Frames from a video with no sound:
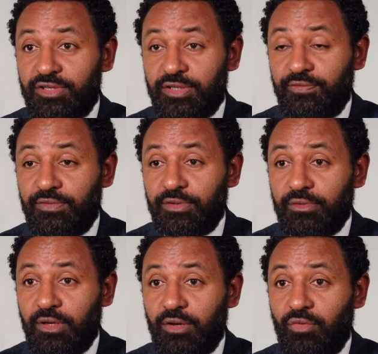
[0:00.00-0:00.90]
received
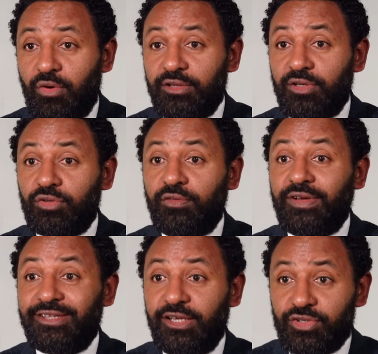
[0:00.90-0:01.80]
quite a lot of
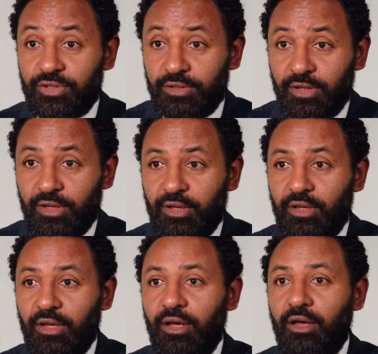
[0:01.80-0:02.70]
attention
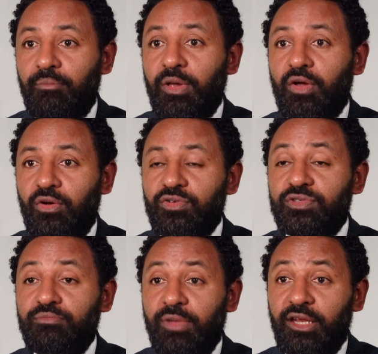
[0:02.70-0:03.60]

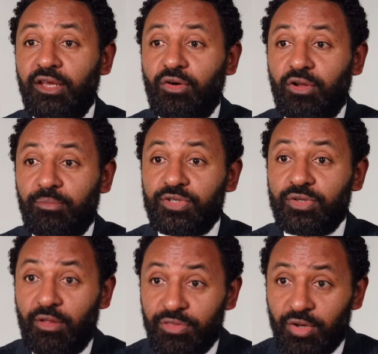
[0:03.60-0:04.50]
because many economies
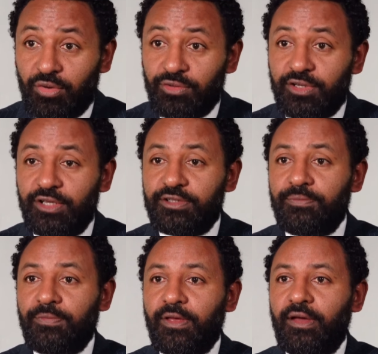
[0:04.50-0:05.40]
on the continent
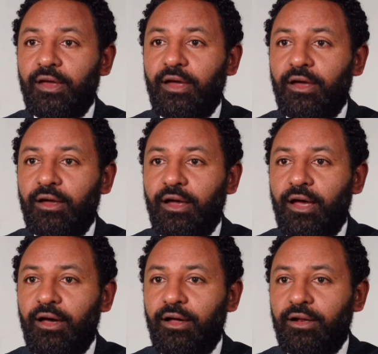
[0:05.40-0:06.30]

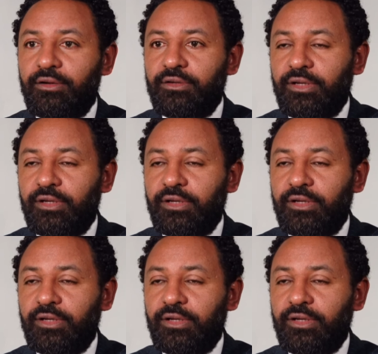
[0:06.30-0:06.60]
are